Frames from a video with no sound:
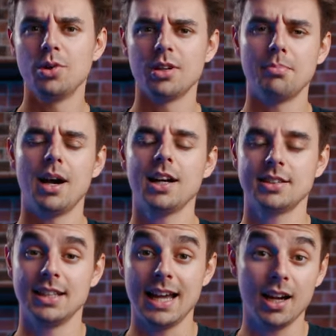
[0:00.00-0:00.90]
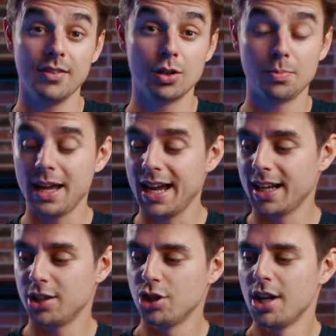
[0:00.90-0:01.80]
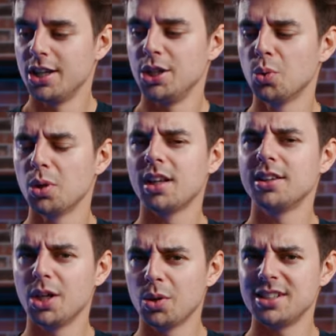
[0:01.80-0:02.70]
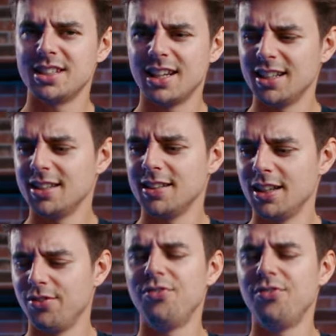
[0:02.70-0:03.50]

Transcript: you unbox it out of your package, you will notice that it, it